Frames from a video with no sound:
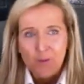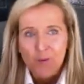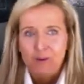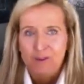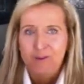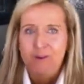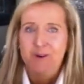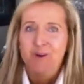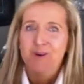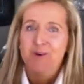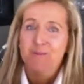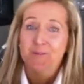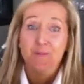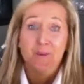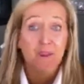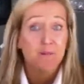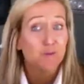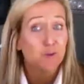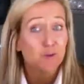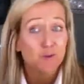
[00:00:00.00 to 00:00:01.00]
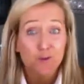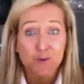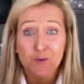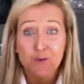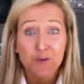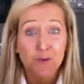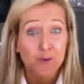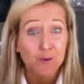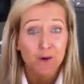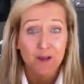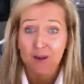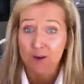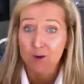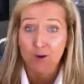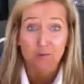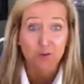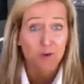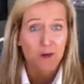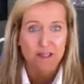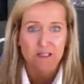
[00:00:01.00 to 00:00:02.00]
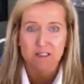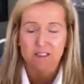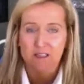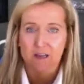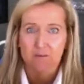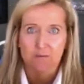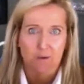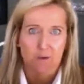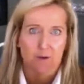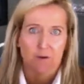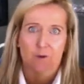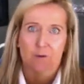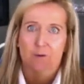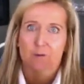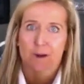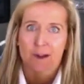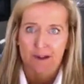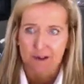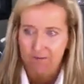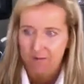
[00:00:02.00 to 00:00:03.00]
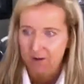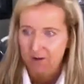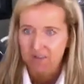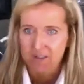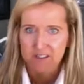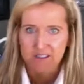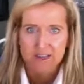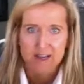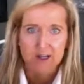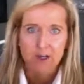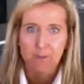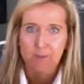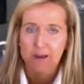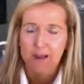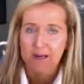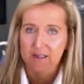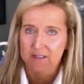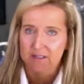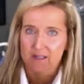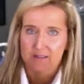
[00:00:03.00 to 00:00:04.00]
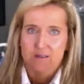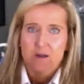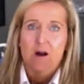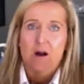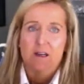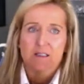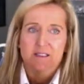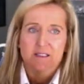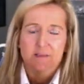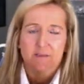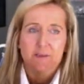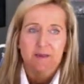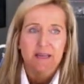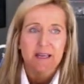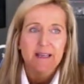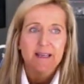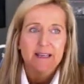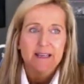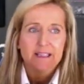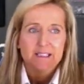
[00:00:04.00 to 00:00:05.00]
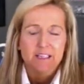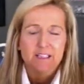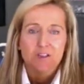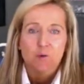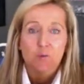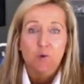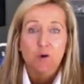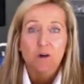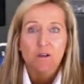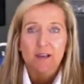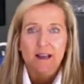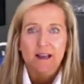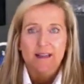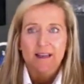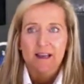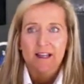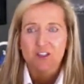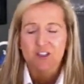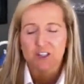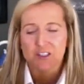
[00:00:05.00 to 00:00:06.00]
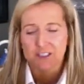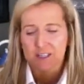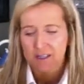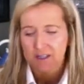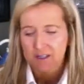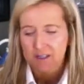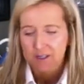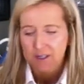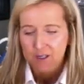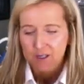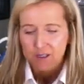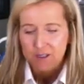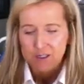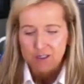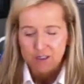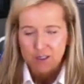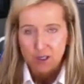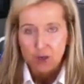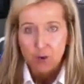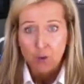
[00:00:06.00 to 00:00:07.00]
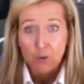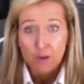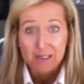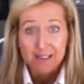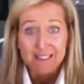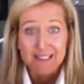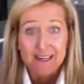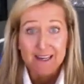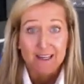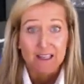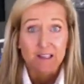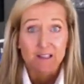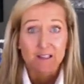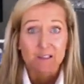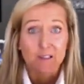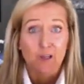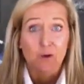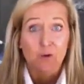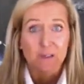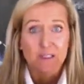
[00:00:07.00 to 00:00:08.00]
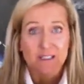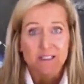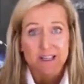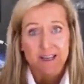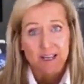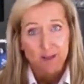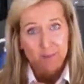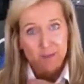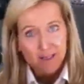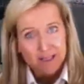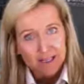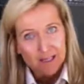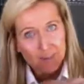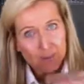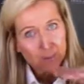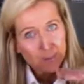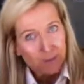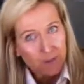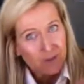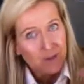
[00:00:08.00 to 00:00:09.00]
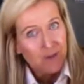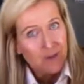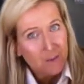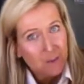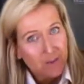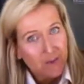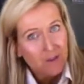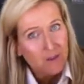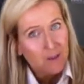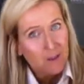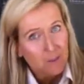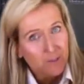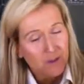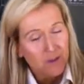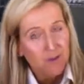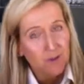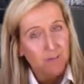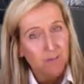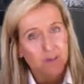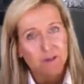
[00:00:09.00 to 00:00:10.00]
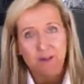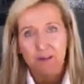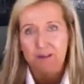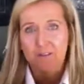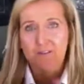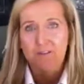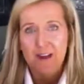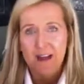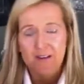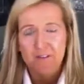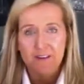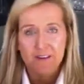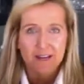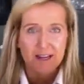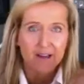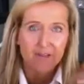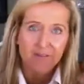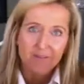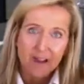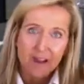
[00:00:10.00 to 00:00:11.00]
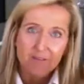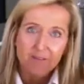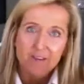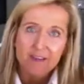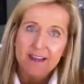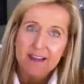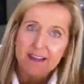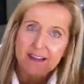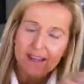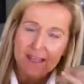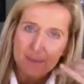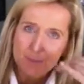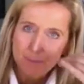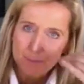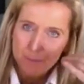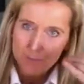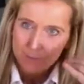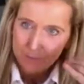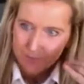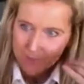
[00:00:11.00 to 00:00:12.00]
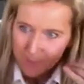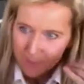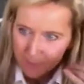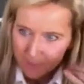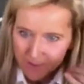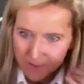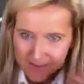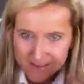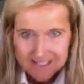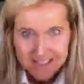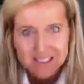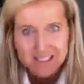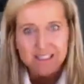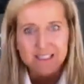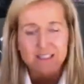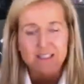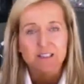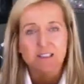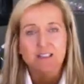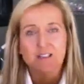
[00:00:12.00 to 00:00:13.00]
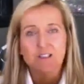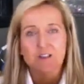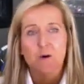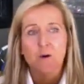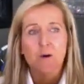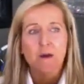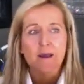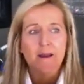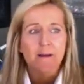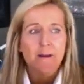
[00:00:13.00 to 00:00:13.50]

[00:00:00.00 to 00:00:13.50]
if you do and you have great stuff, great. If you have designer bags, that's awesome. But it doesn't work like that. Just slow and steady, but keep building. 5 a day, keep consistent. So